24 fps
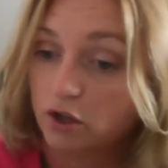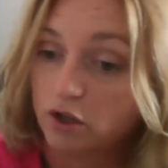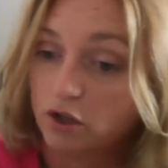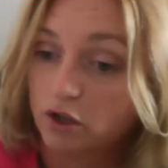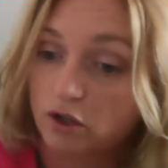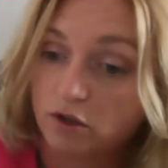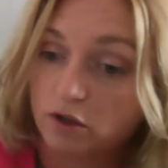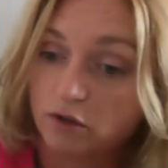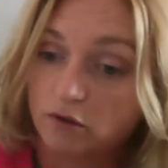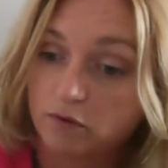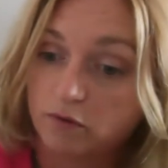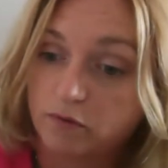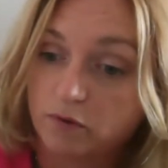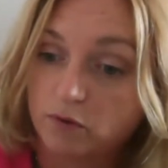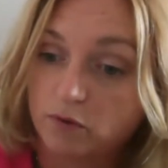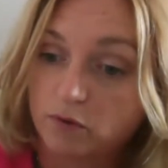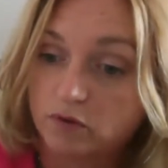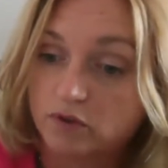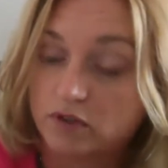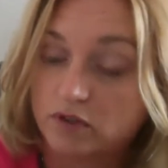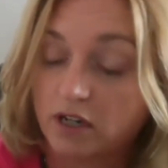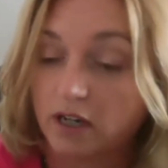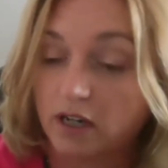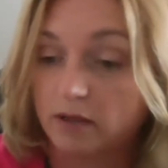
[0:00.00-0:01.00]
your
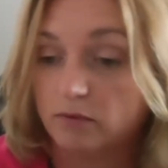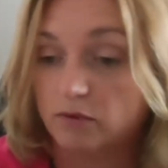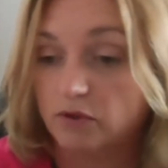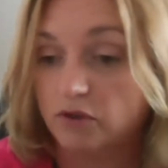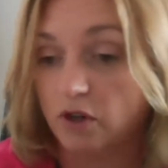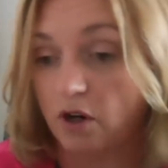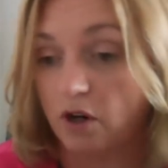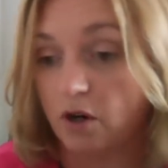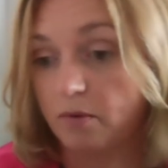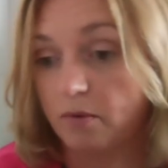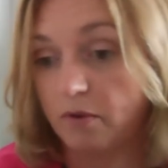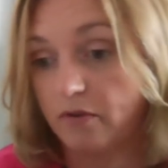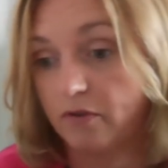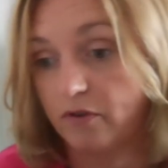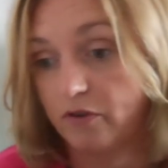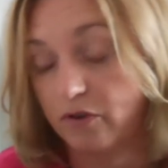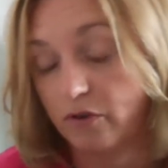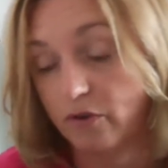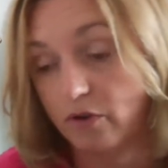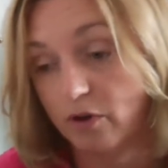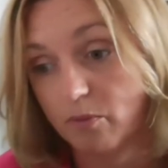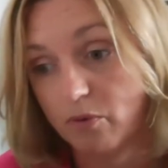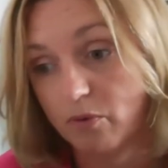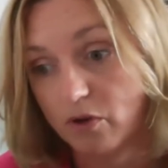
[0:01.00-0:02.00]
full-time job if you're
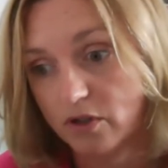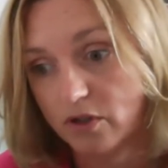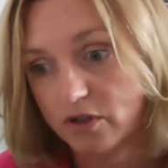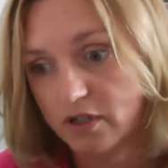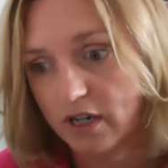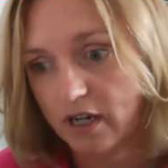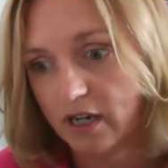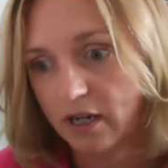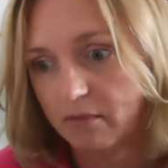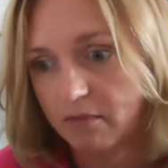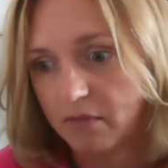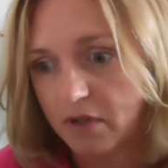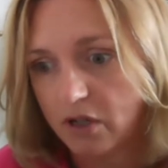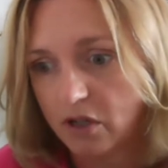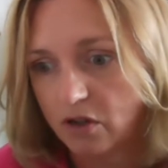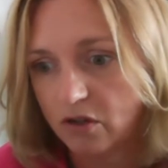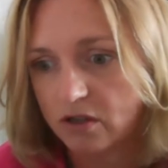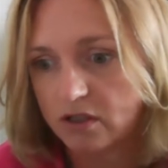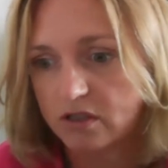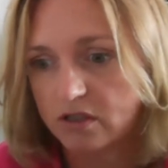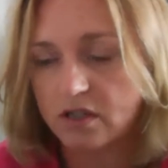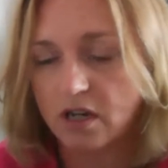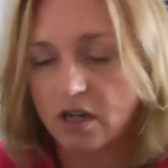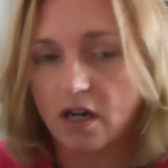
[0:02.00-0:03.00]
doing a project like me on the
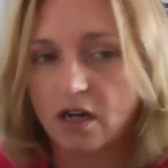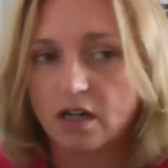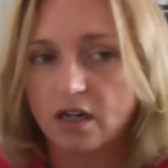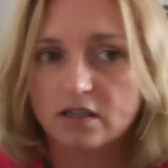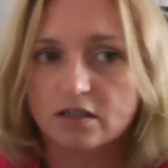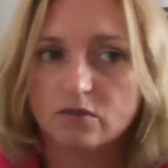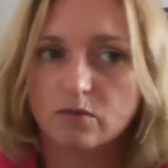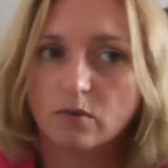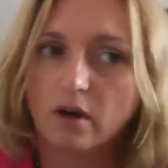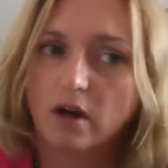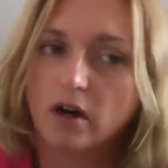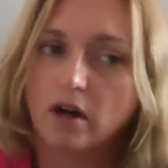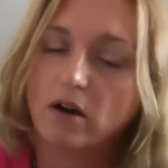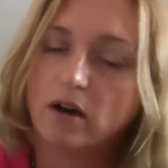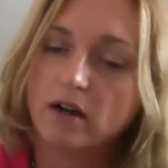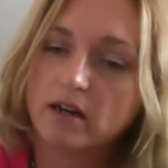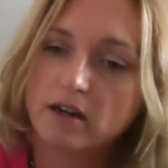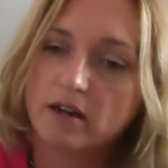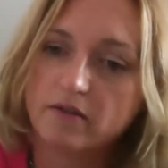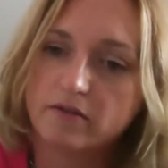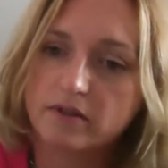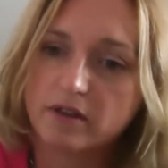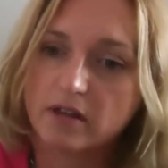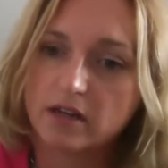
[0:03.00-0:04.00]
side as well, and
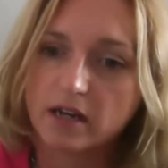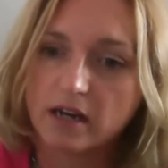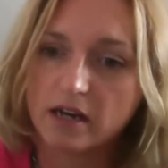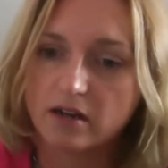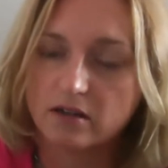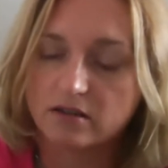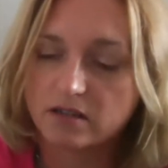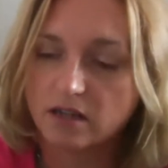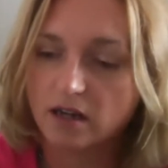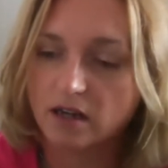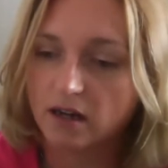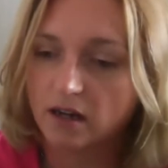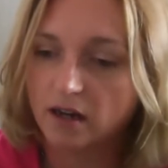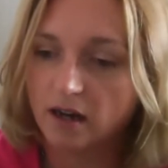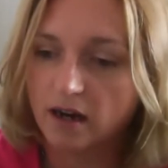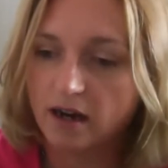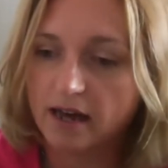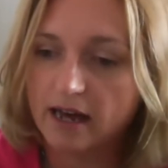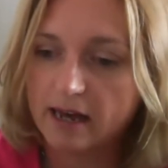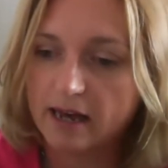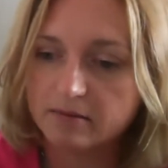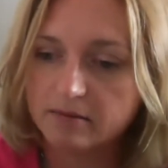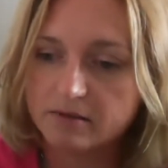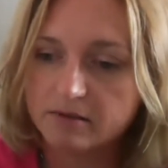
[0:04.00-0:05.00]
everything else. I
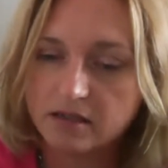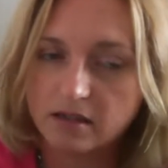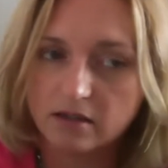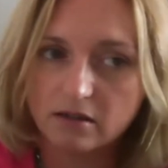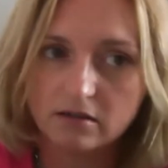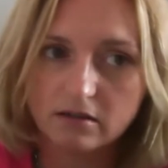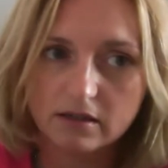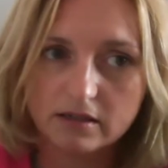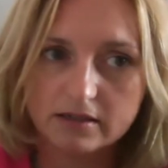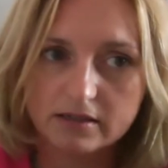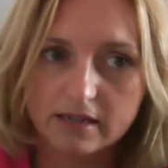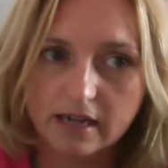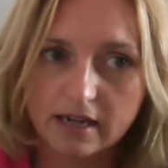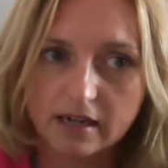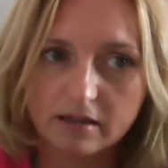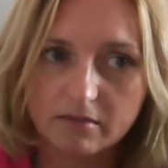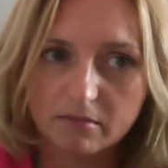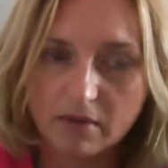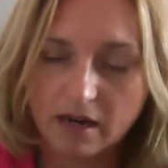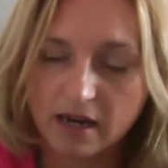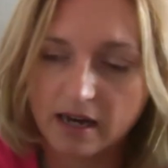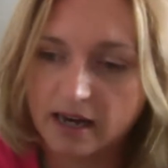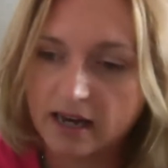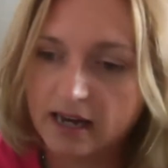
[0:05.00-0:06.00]
absolutely take
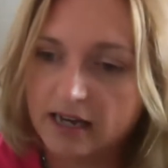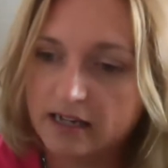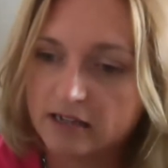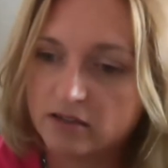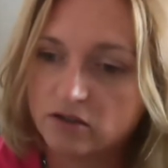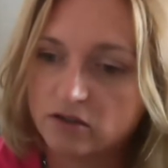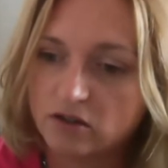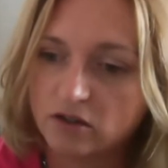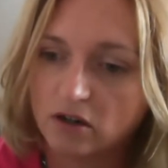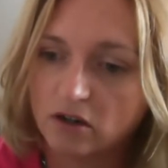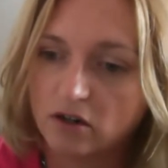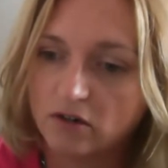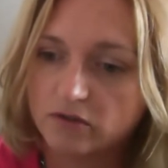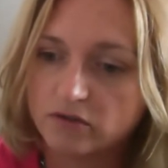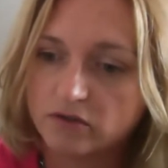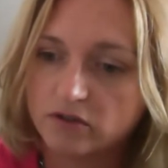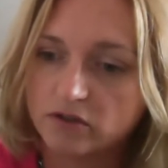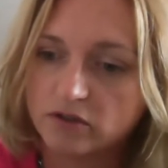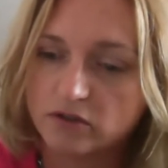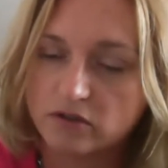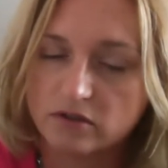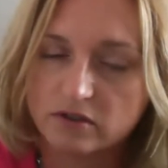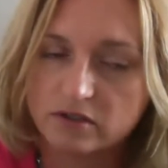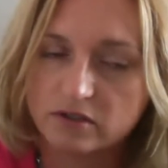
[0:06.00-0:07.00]
my hat off
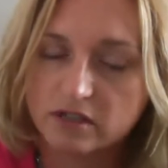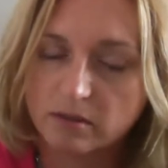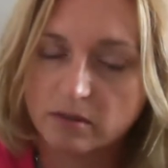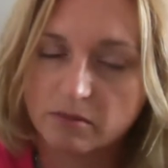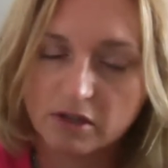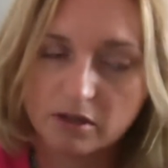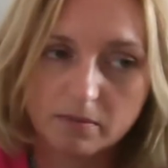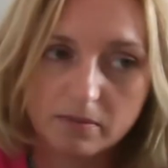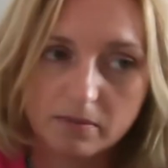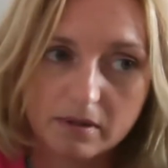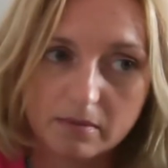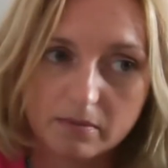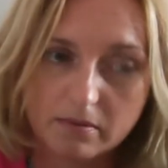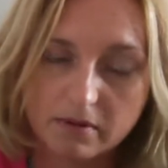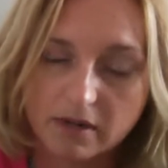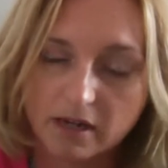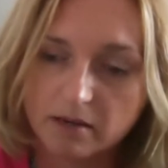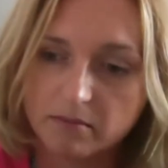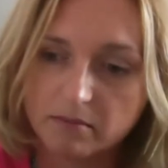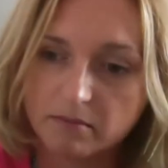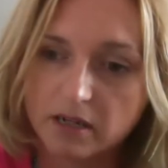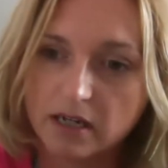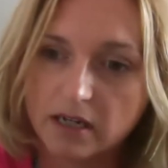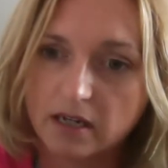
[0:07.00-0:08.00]
to some of the people I
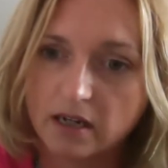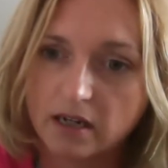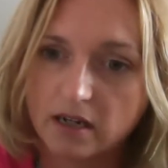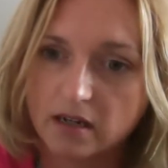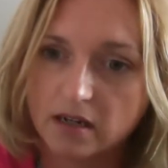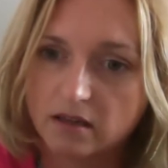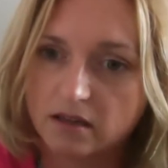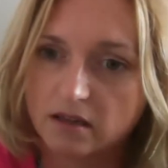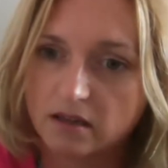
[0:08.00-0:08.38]
meet, and